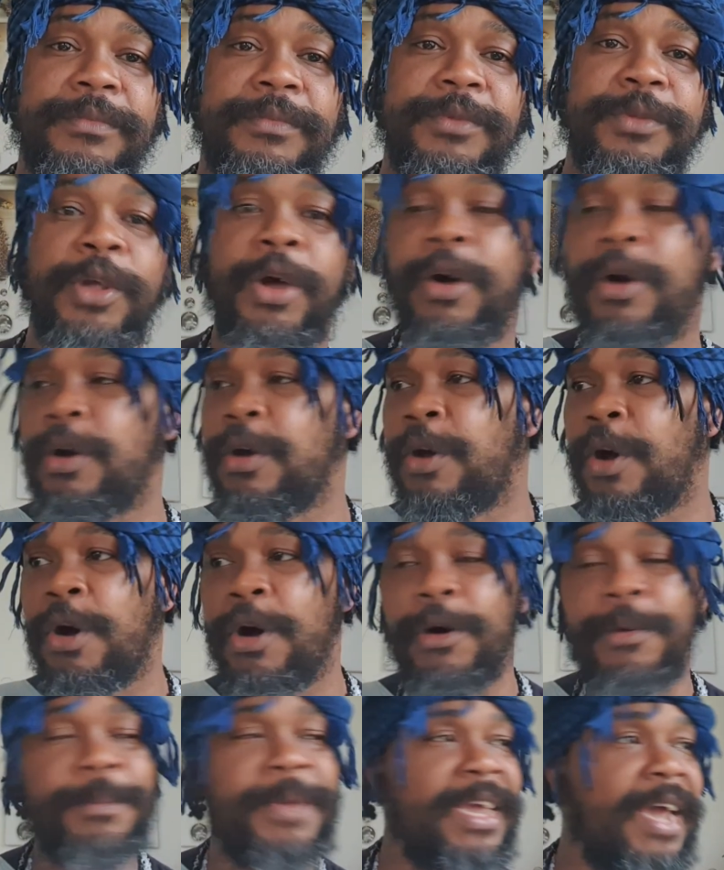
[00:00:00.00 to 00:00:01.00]
Don't
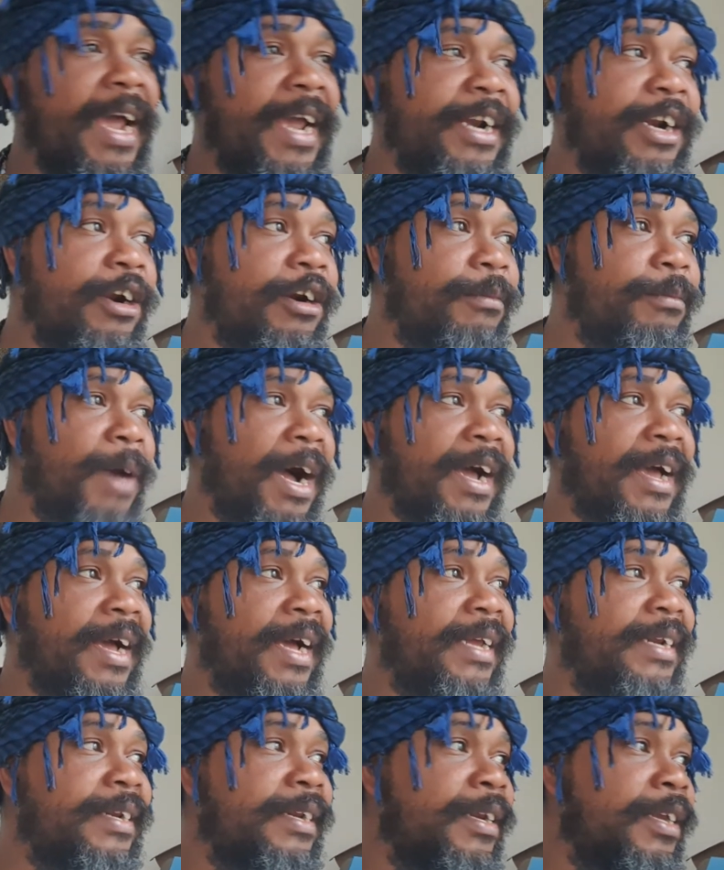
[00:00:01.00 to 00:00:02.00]
go behind her back
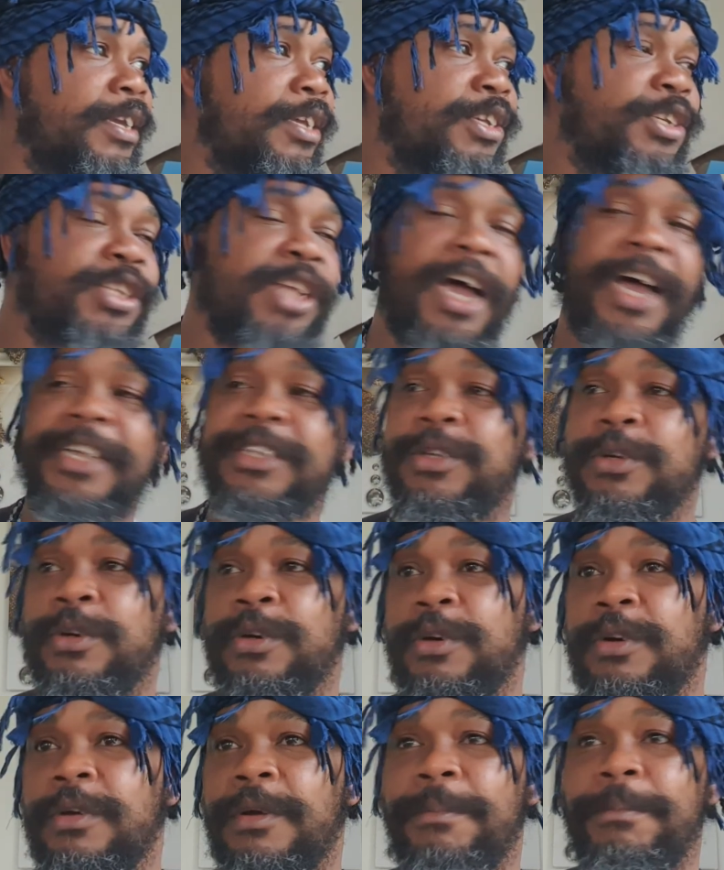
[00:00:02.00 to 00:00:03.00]
and start
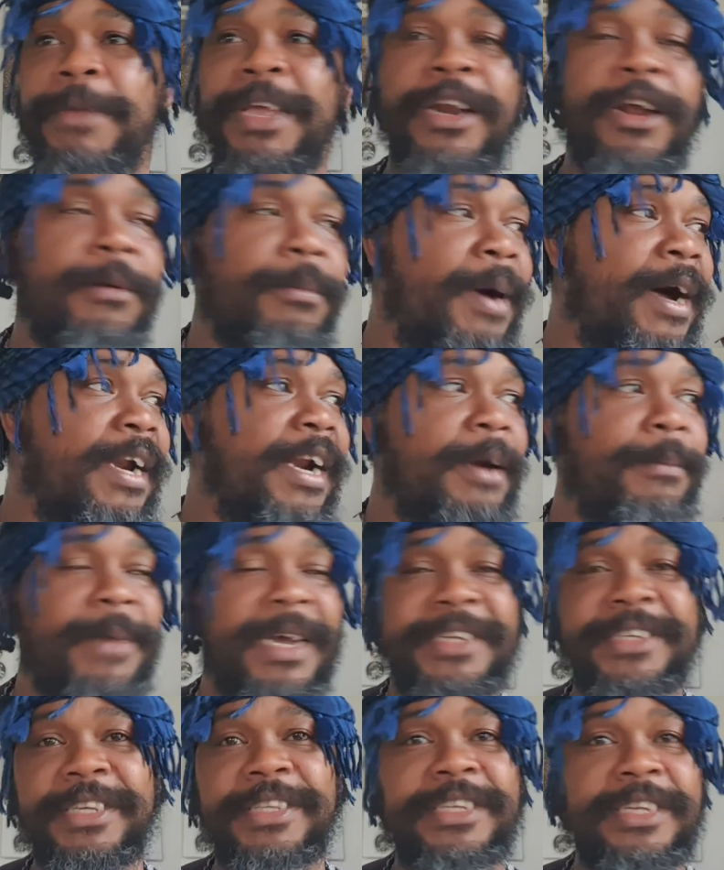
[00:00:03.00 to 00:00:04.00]
to build up
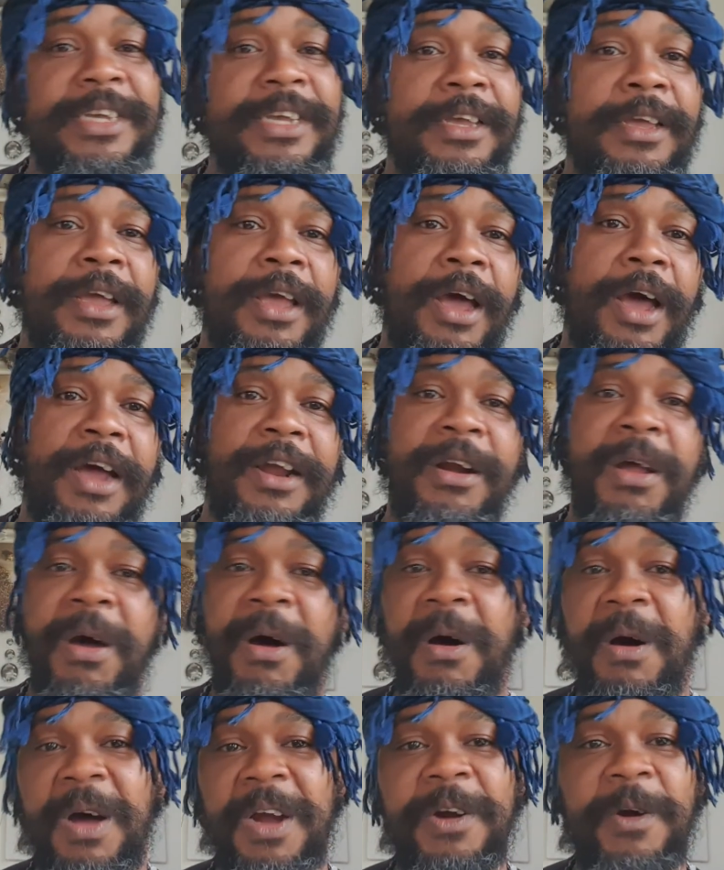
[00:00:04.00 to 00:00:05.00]
animosity and,
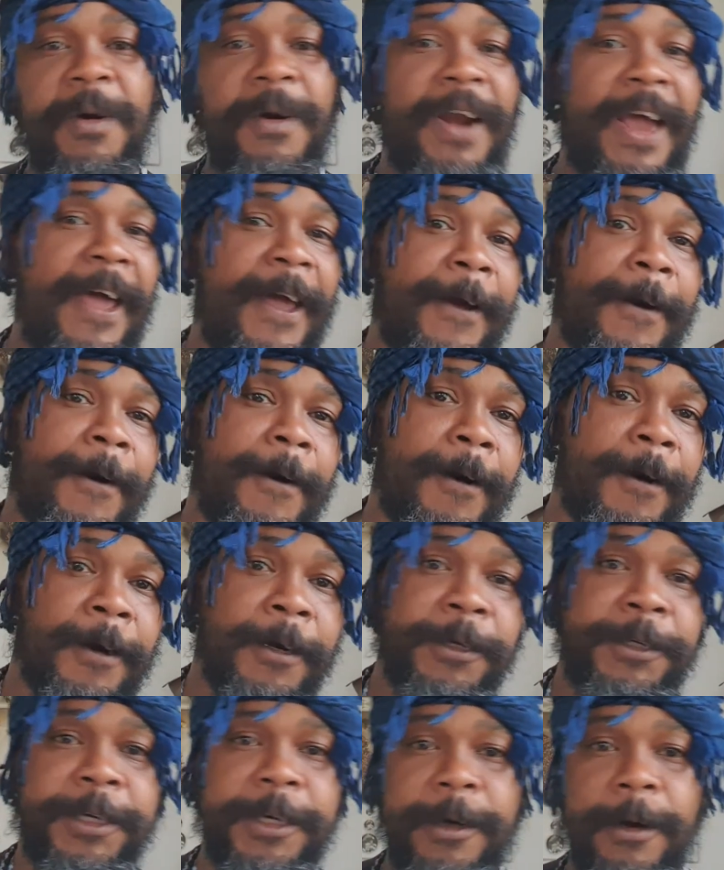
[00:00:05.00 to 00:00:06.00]
oh, I don't like her.
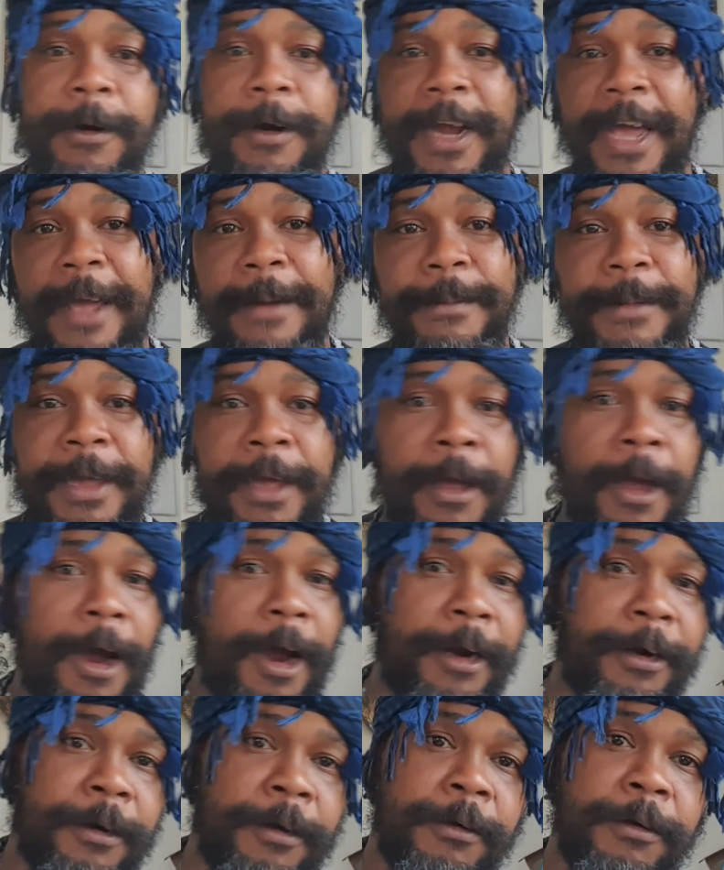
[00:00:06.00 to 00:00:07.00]
She don't like me.
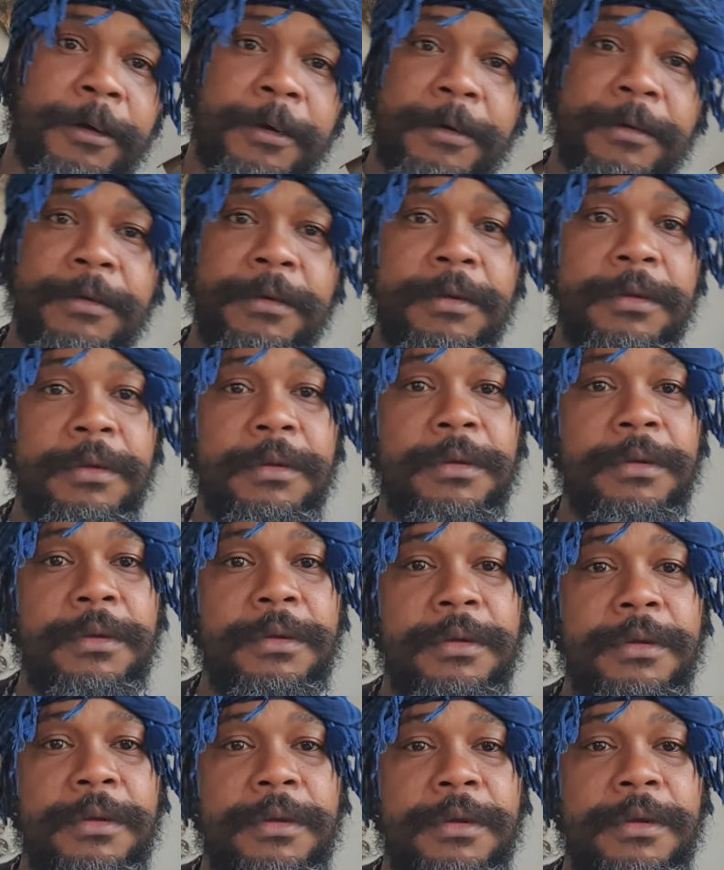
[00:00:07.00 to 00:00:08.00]
And
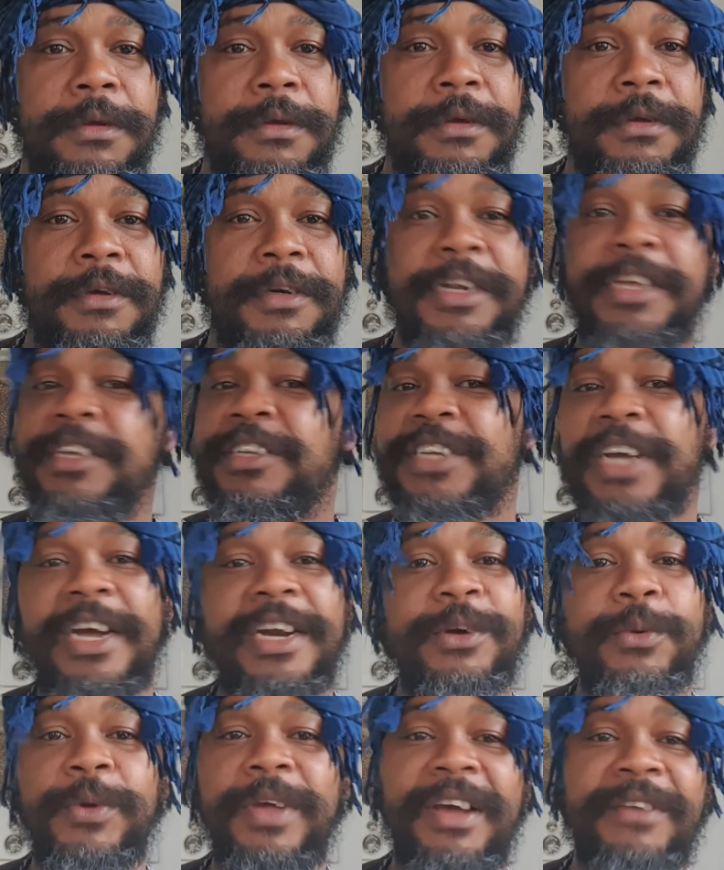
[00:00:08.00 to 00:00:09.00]
these are
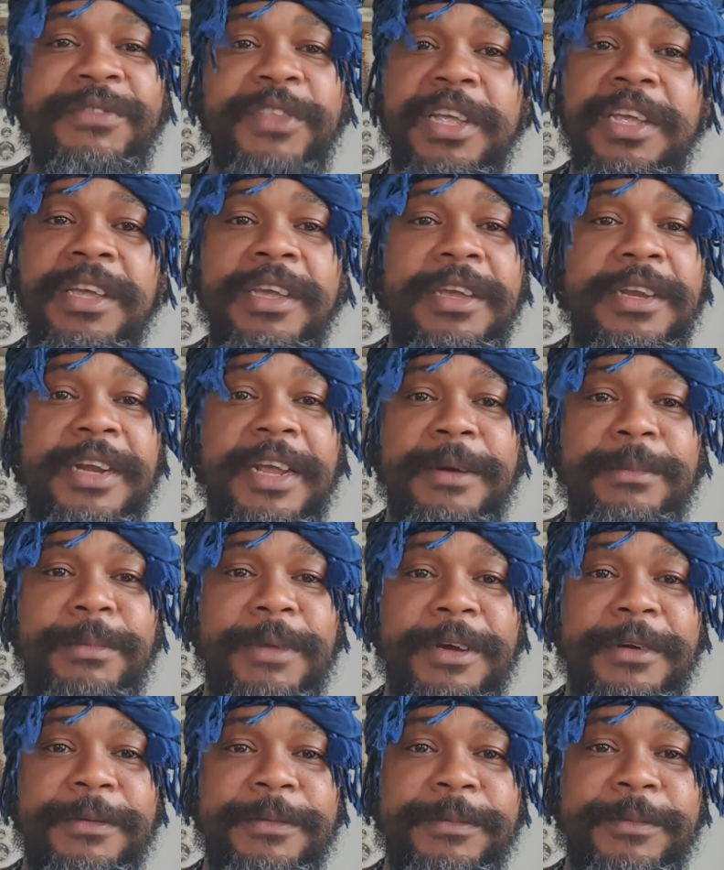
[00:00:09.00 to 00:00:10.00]
the way of the Eden,
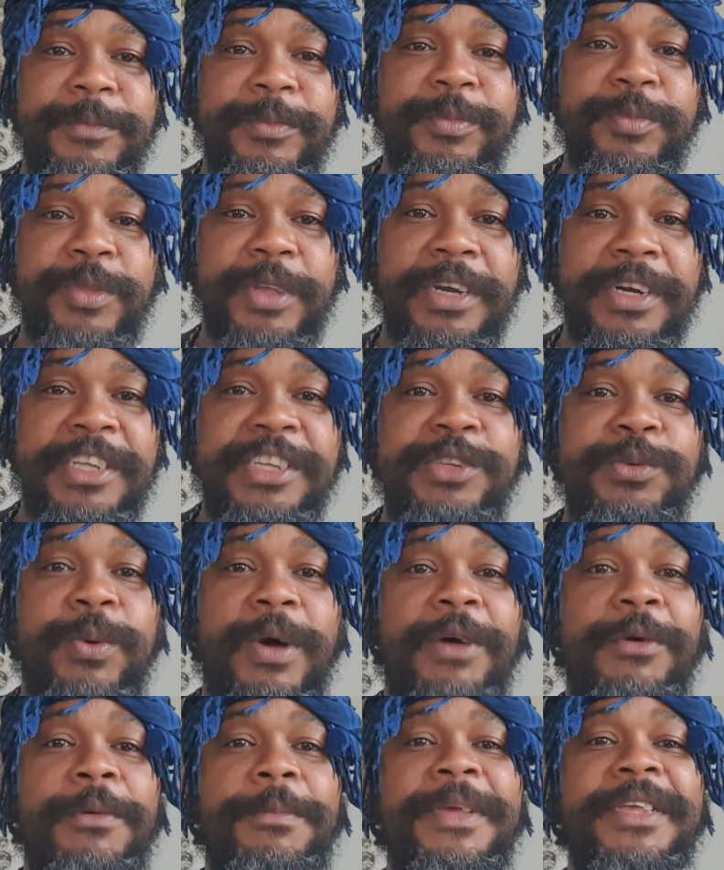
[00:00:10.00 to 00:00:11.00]
man. This is
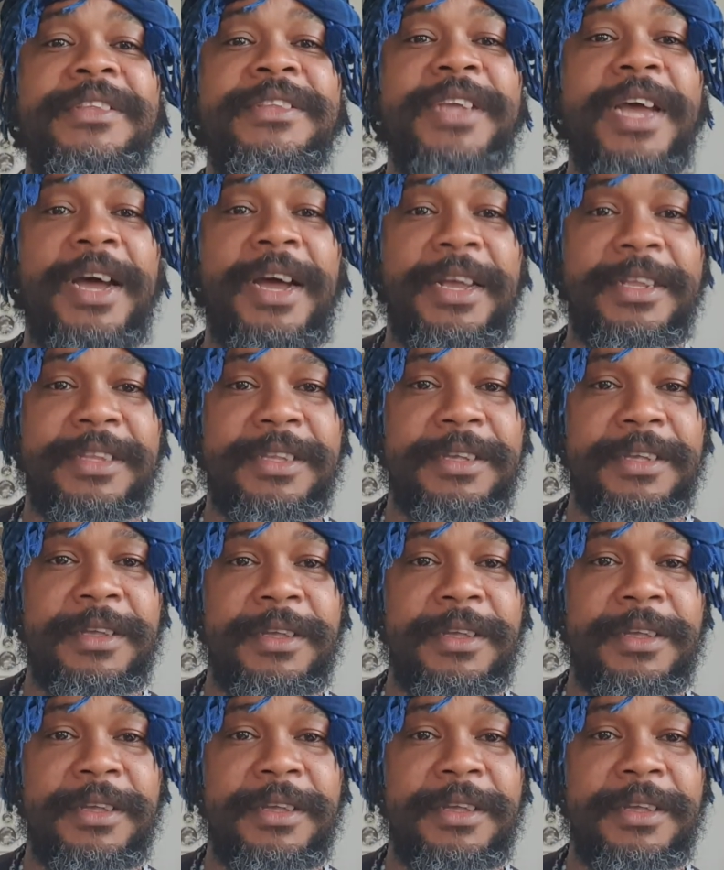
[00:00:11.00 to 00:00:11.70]
what we've been taught.